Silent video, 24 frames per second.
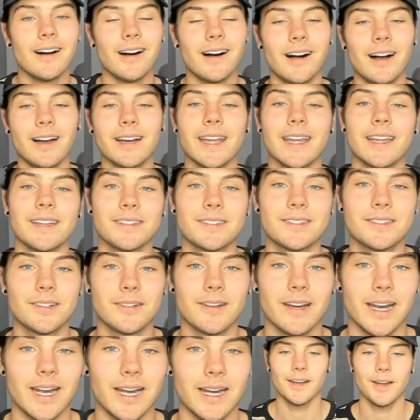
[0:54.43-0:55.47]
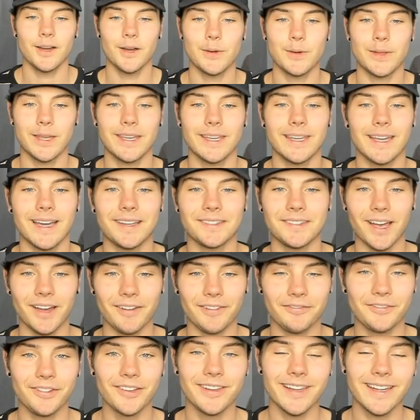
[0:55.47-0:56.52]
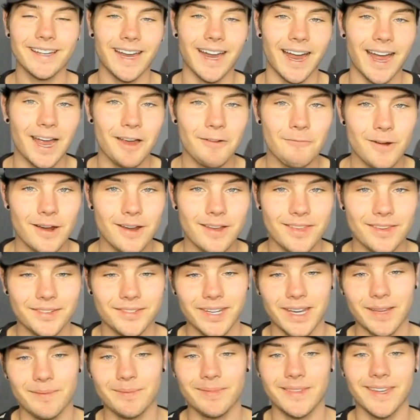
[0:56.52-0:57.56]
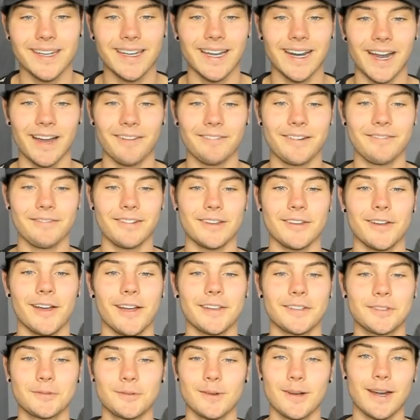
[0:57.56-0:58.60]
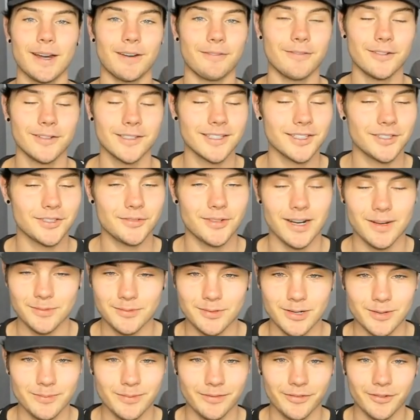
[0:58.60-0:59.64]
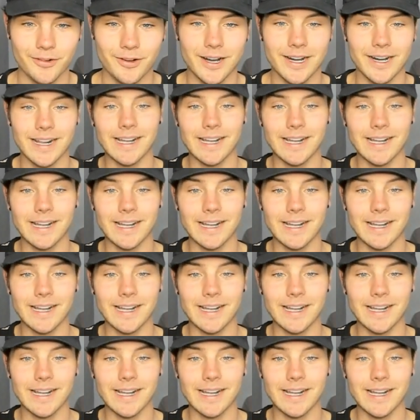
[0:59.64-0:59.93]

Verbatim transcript: on Instagram. Okay guys, I feel like I wear the same thing in every video. I swear, I've worn the striped shirt before and